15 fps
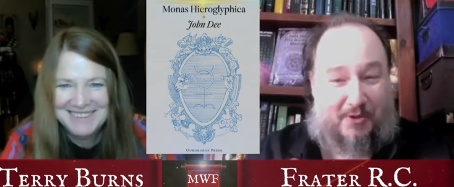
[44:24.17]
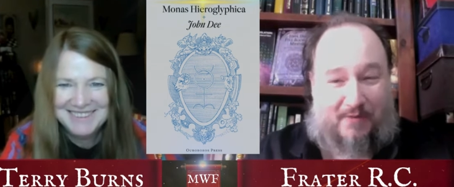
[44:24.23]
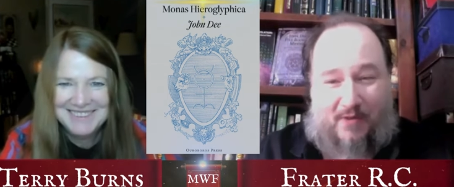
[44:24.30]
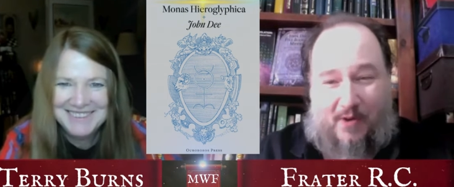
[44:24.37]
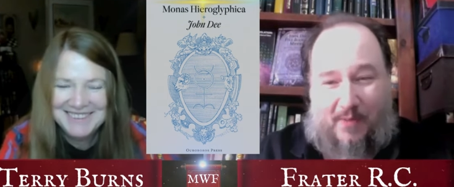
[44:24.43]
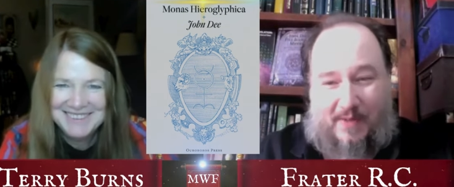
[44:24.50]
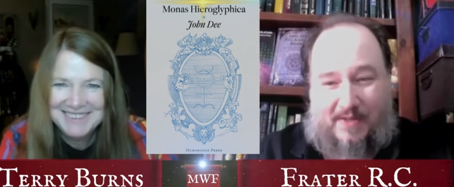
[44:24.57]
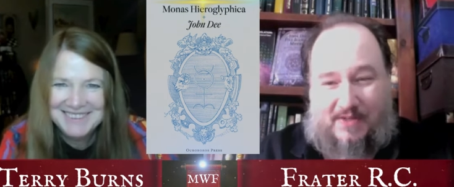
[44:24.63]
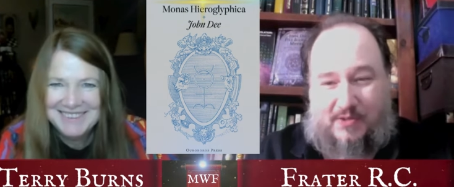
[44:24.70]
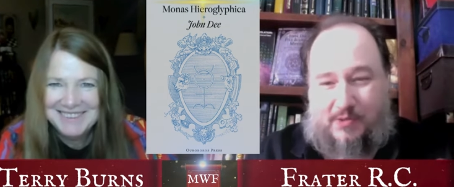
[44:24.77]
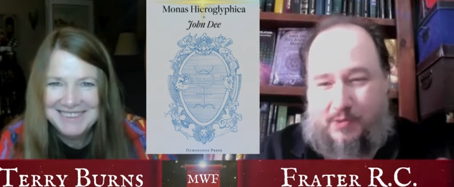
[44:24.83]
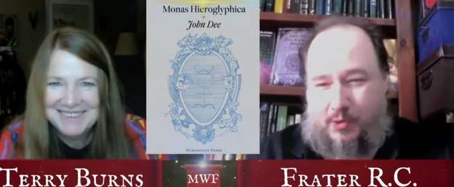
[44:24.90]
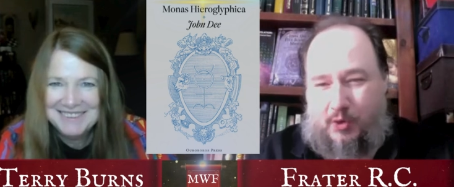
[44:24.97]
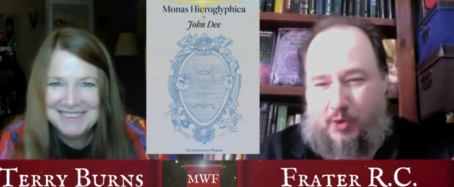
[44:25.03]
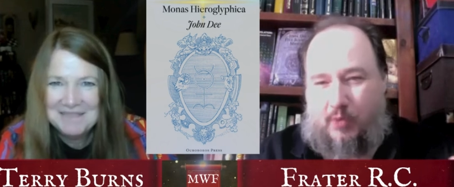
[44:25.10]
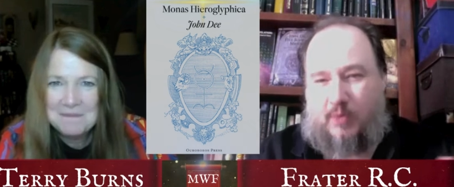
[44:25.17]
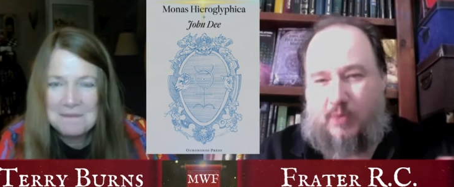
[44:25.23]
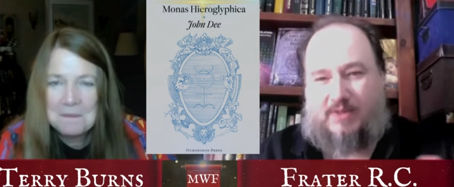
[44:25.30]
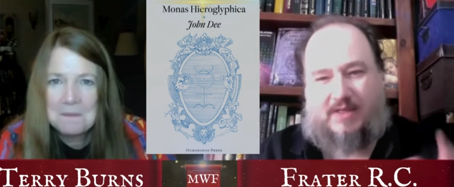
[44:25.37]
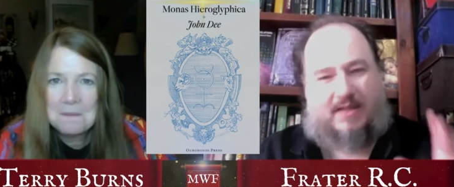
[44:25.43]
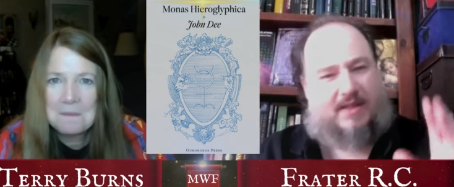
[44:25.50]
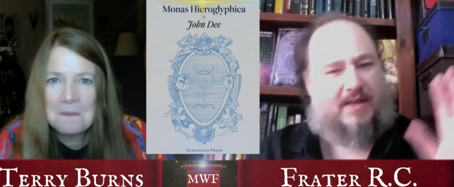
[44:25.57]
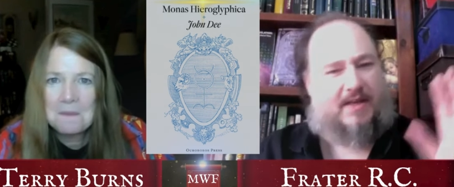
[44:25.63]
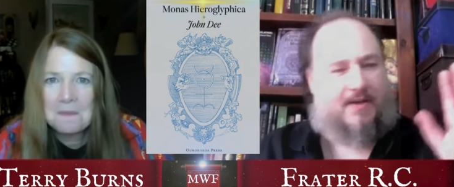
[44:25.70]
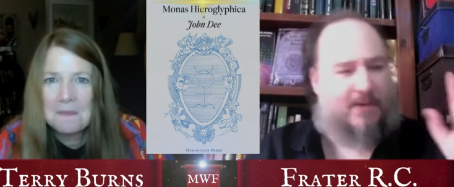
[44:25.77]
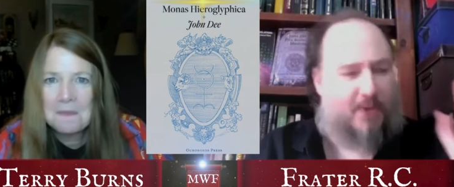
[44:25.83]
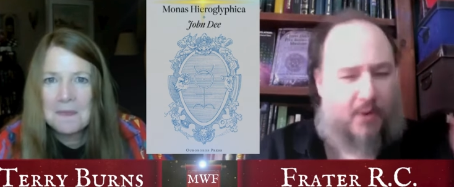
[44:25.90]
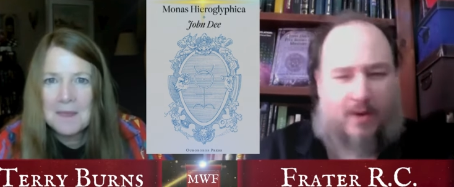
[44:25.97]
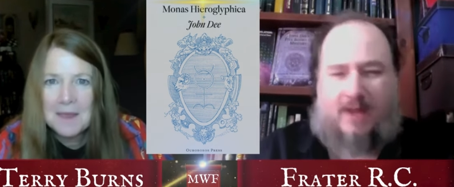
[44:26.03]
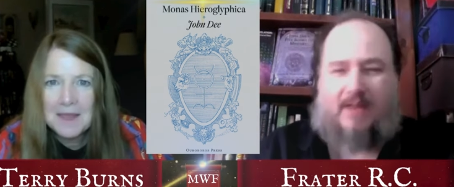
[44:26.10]
Speaker 1: of always true it's like they
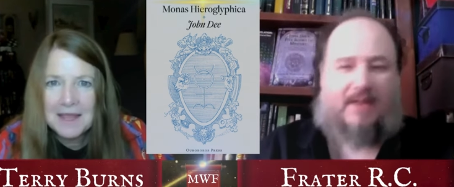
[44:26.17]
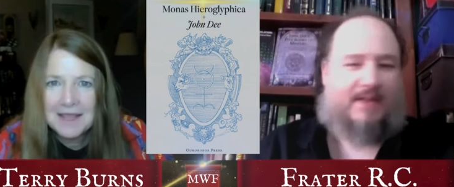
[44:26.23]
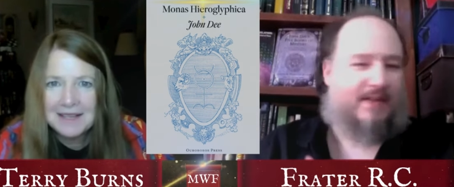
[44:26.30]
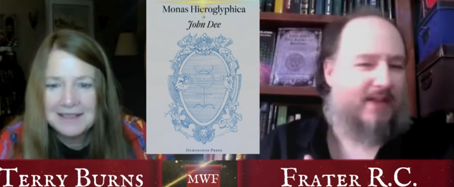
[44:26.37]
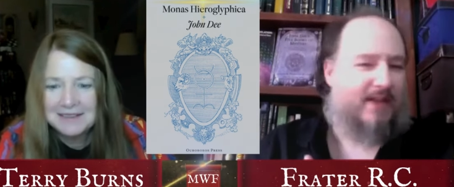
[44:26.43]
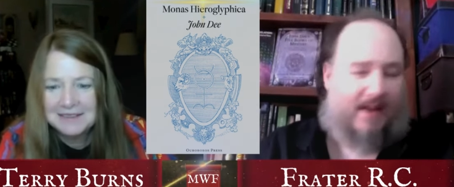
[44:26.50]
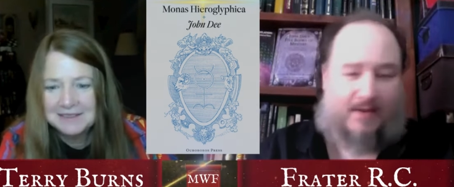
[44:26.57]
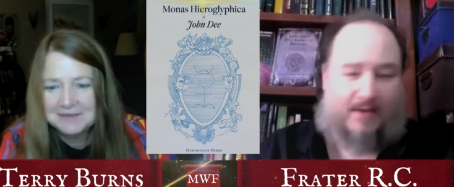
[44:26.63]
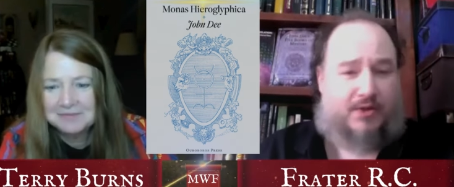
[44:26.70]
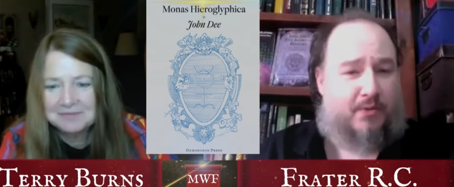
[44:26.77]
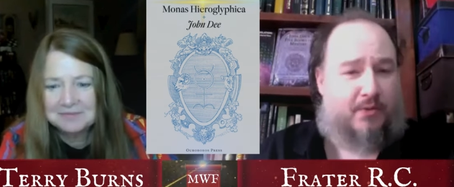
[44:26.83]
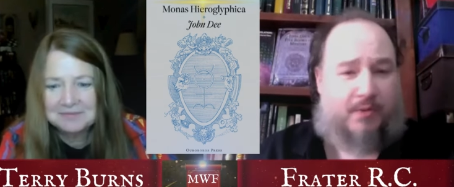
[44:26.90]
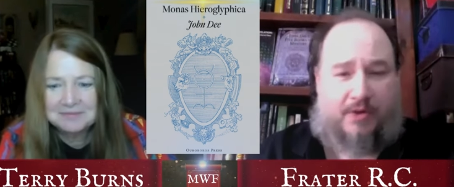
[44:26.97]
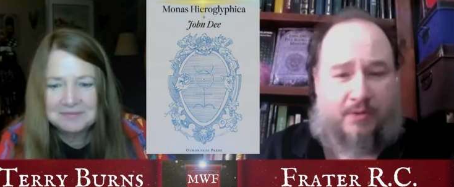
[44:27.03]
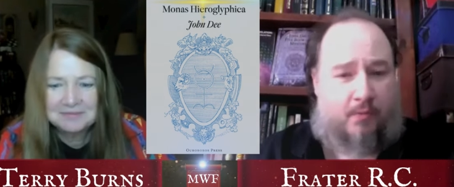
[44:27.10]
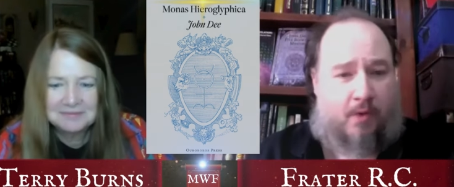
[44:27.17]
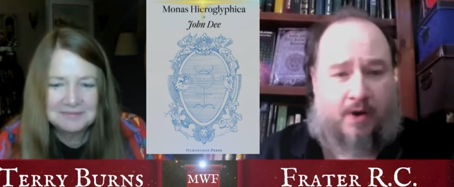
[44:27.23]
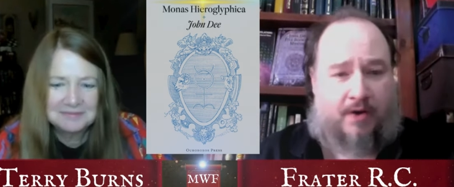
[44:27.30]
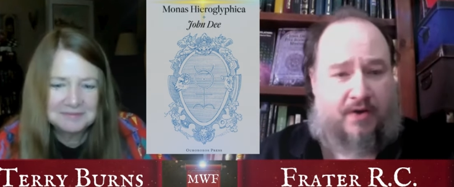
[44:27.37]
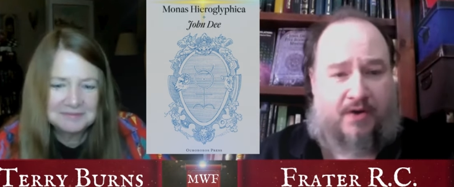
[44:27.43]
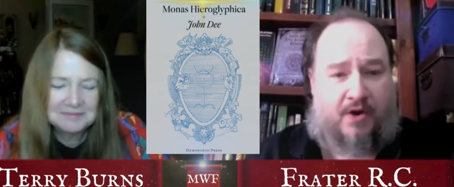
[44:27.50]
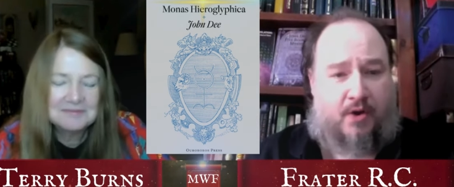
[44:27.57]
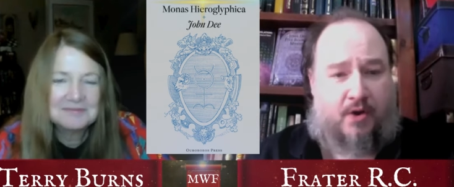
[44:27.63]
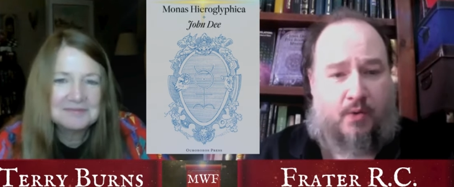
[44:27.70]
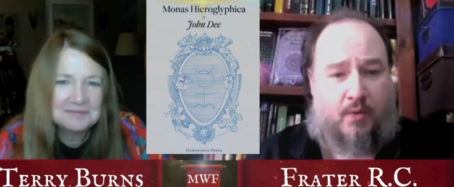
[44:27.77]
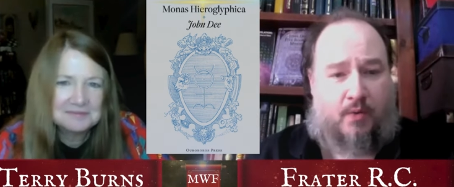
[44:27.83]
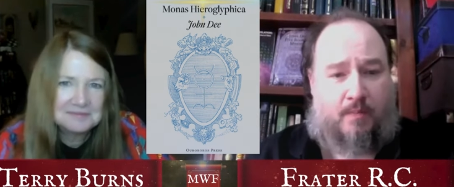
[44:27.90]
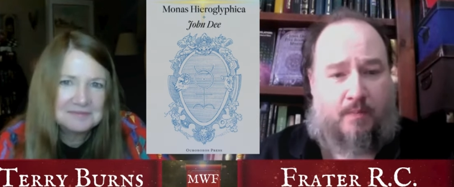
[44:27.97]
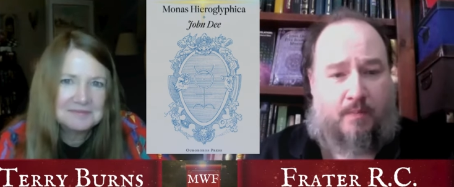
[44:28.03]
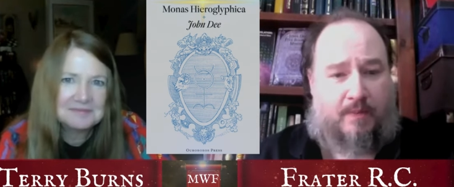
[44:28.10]
didn't know like yeah you wouldn't want to
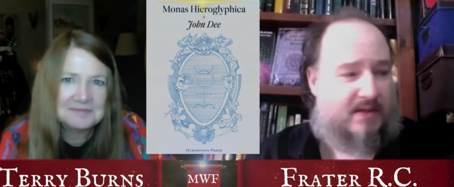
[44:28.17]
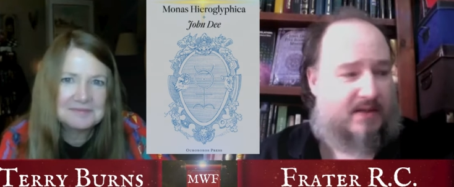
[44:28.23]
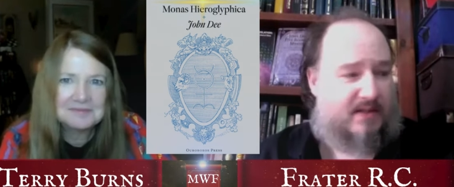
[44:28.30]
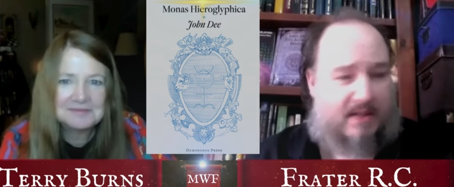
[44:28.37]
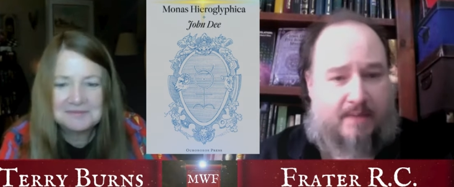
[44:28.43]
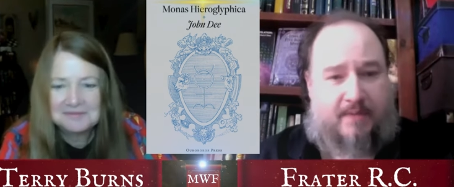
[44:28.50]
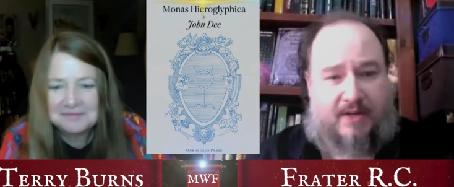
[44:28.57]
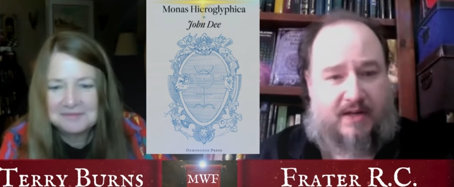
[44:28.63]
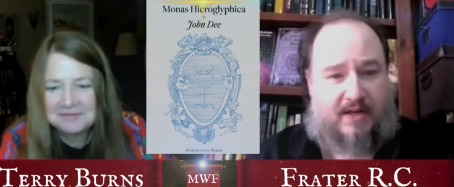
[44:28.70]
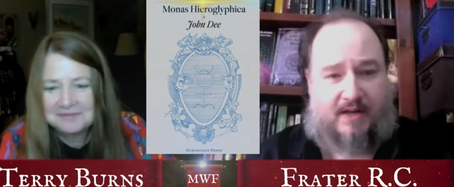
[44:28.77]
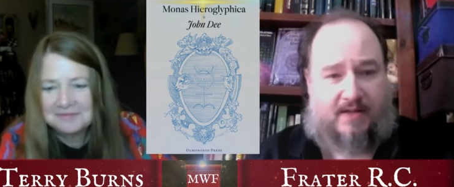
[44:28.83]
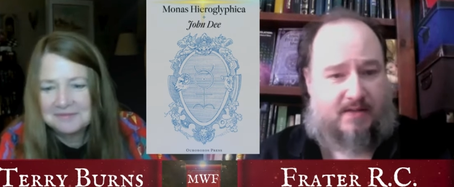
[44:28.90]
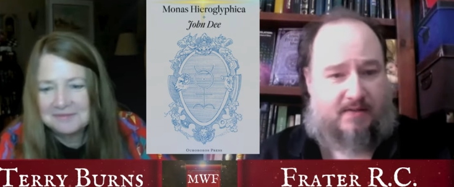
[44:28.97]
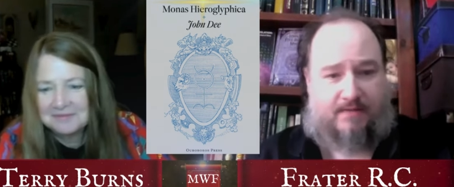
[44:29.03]
know be as limited as a